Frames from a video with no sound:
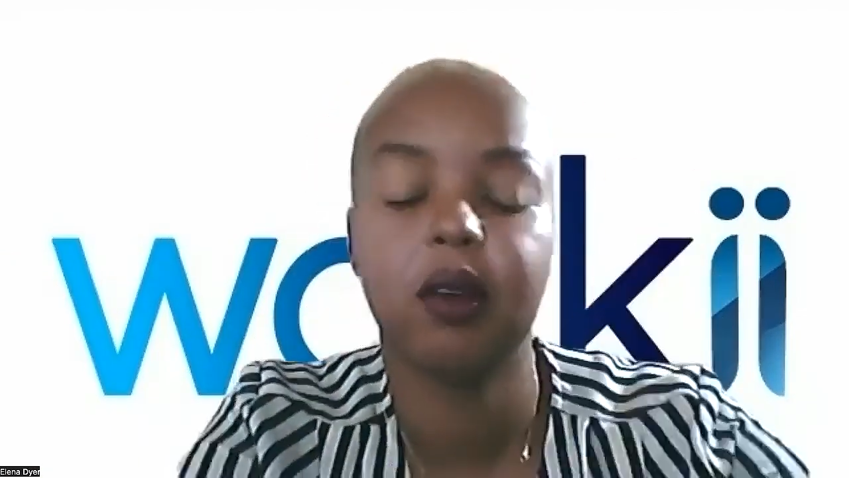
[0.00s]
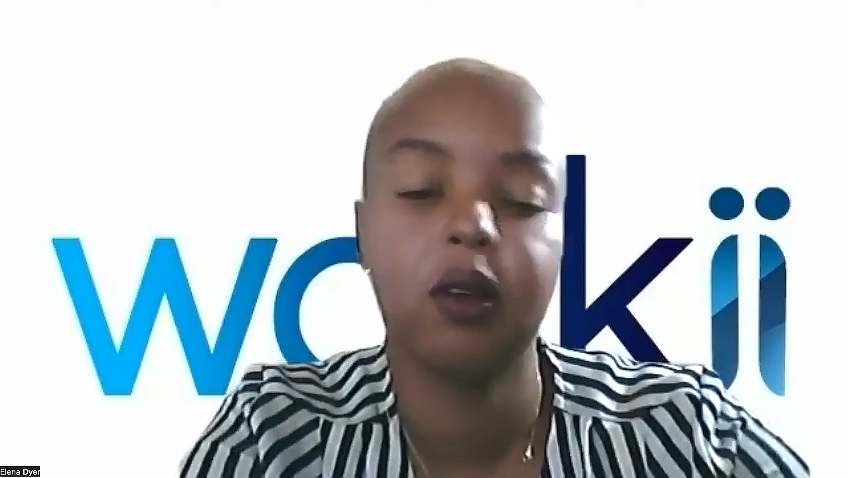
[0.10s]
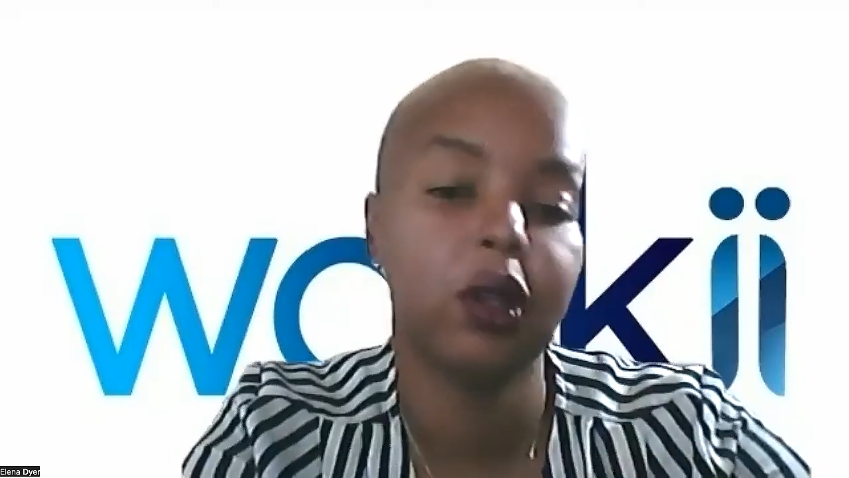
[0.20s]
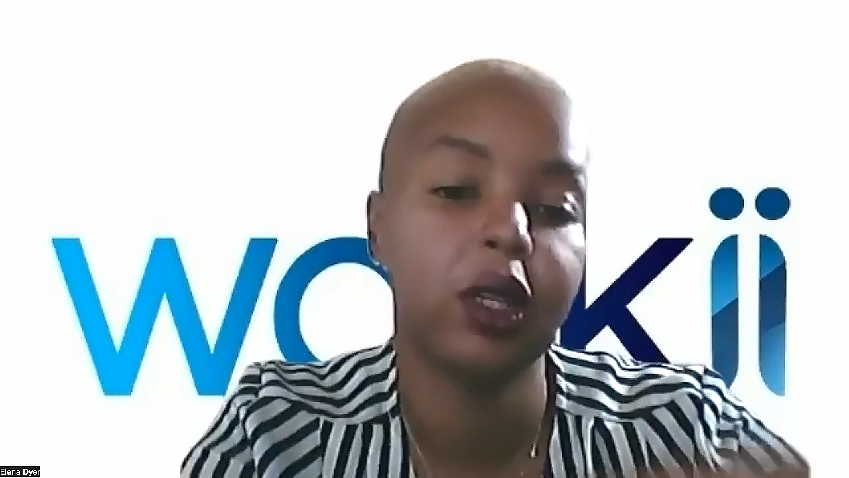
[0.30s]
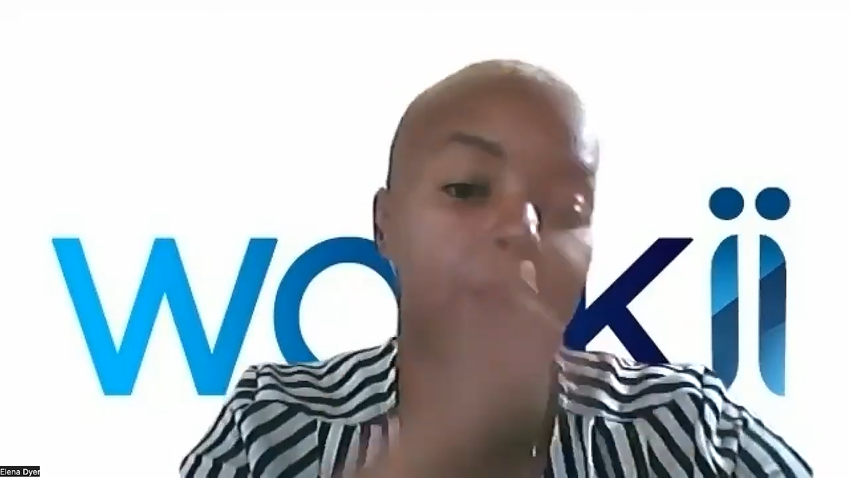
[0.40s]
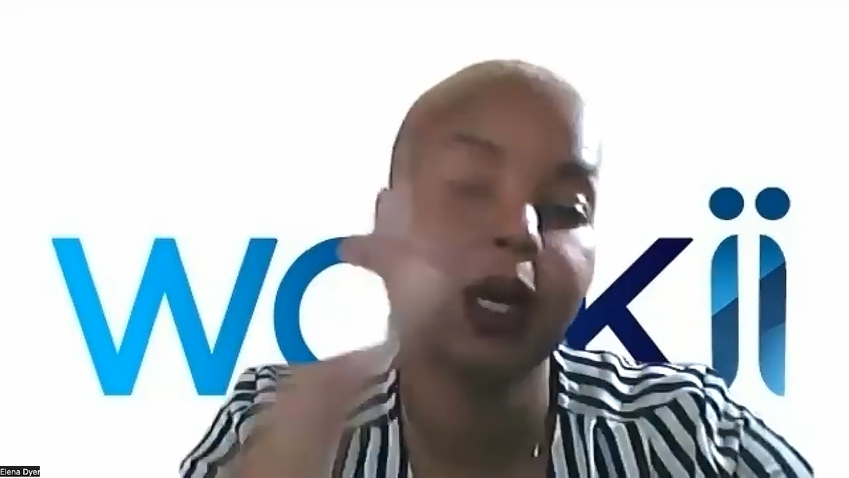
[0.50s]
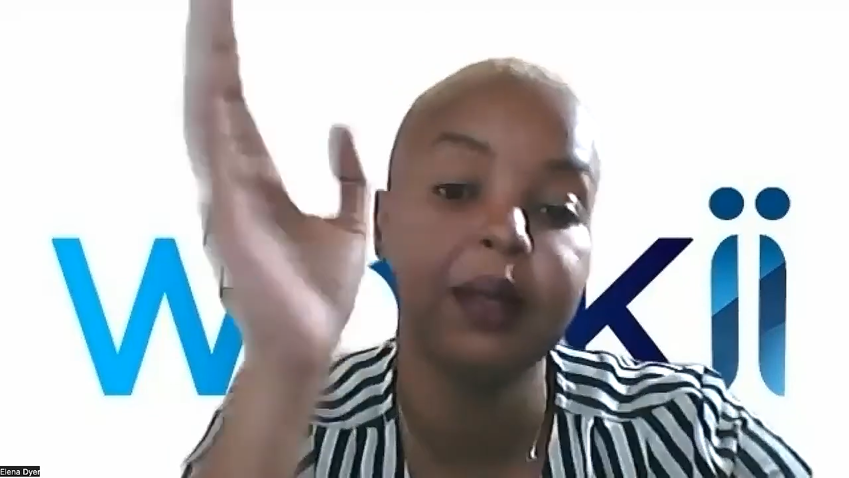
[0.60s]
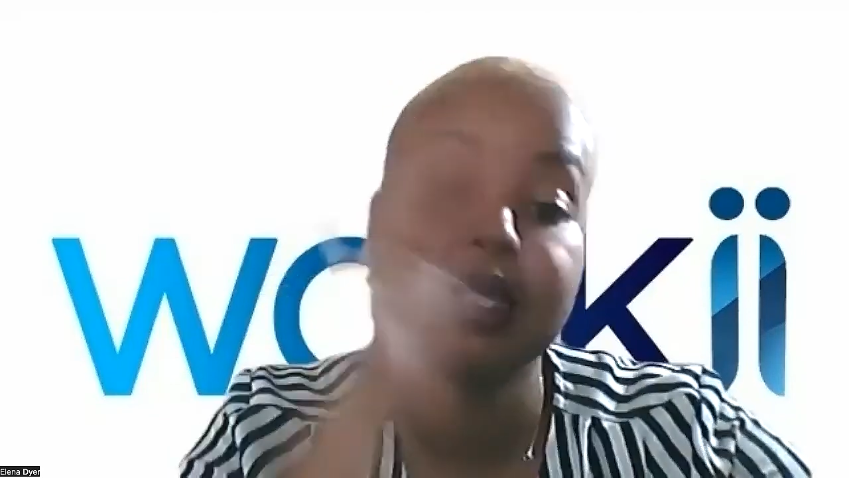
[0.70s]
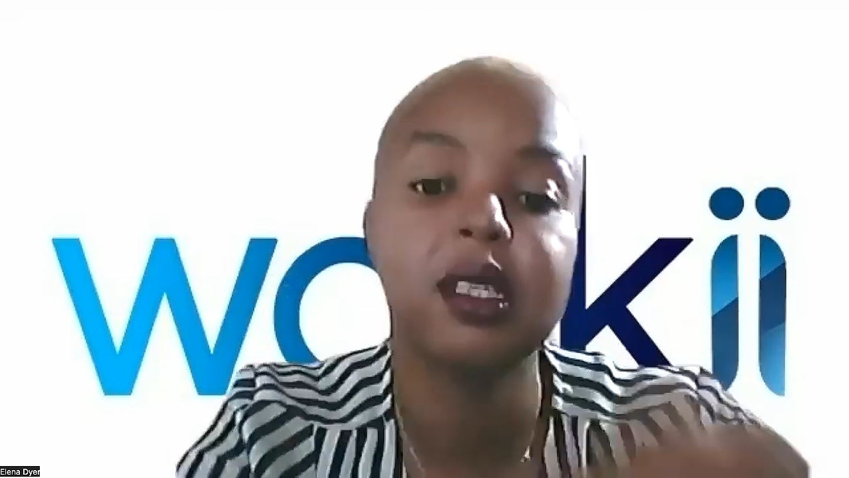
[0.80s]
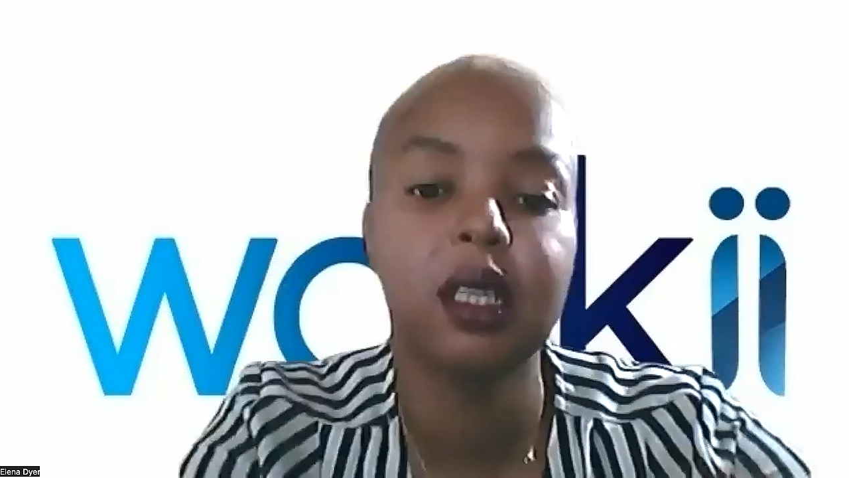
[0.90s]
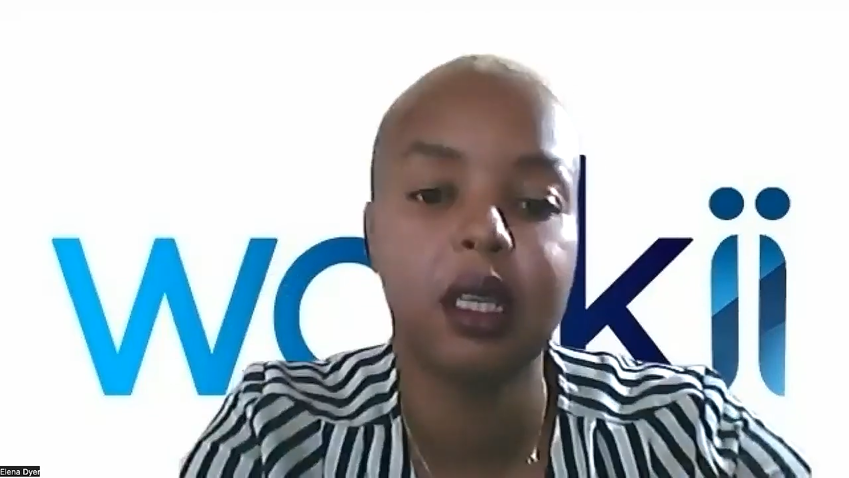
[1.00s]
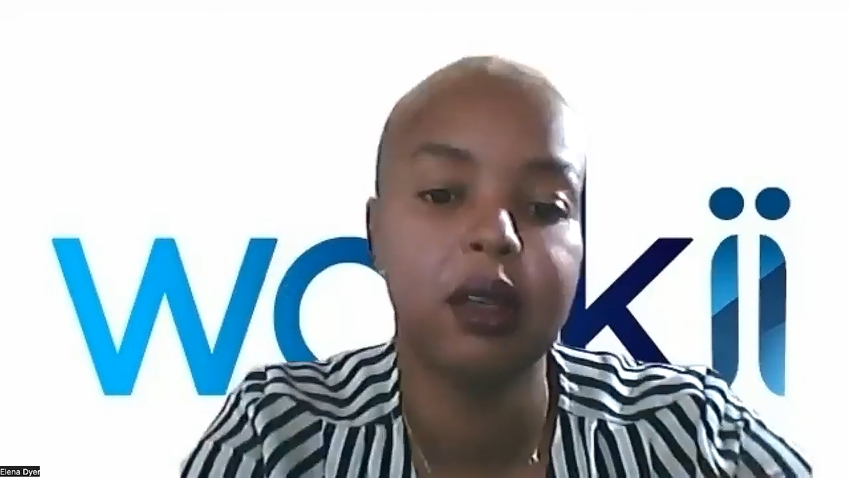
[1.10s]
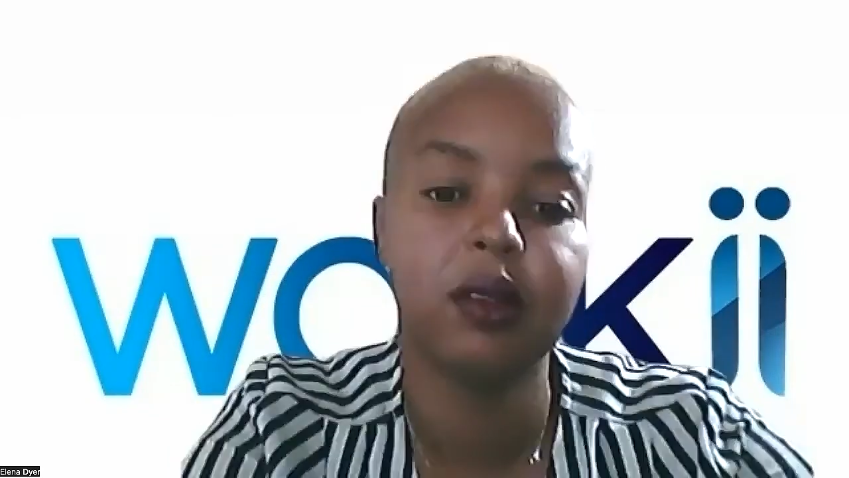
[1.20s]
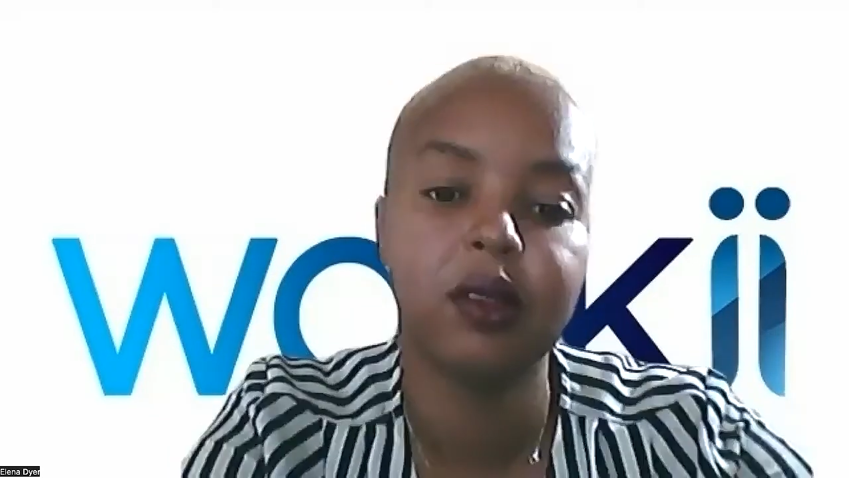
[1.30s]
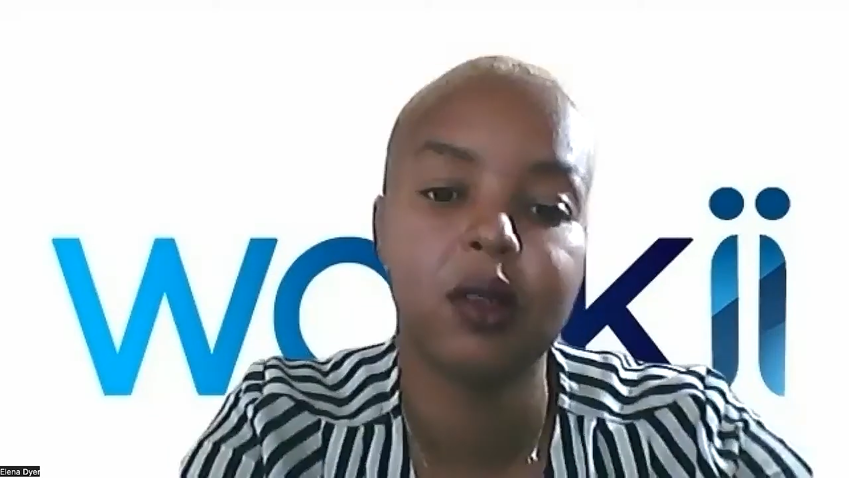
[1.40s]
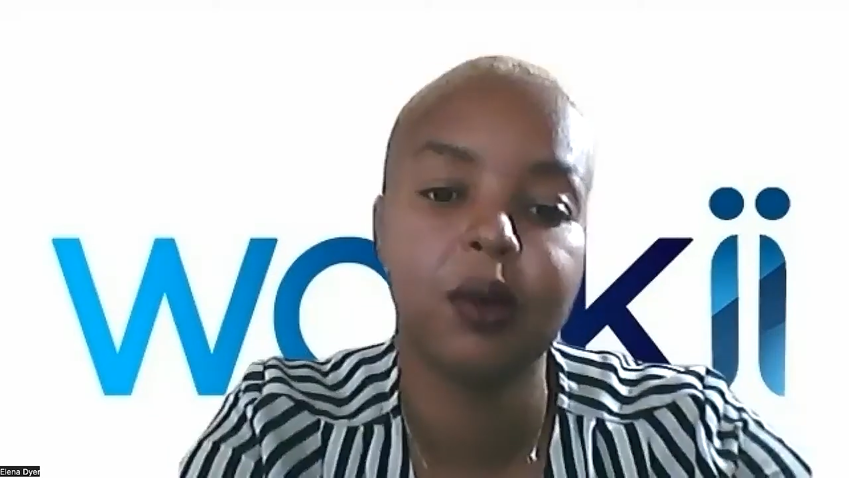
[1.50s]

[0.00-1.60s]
all the way up to CEOs or